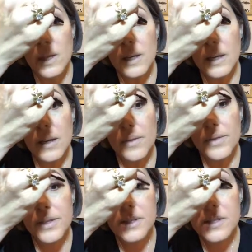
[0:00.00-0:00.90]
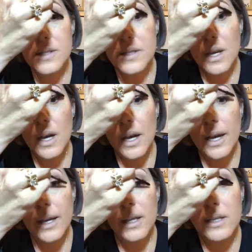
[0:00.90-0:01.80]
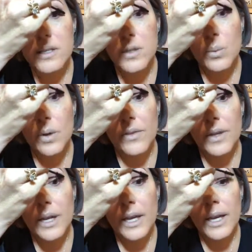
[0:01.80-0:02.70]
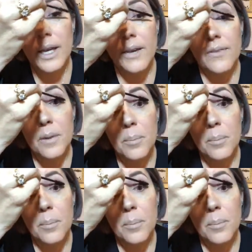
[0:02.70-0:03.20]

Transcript: Now this eye is the one that I had the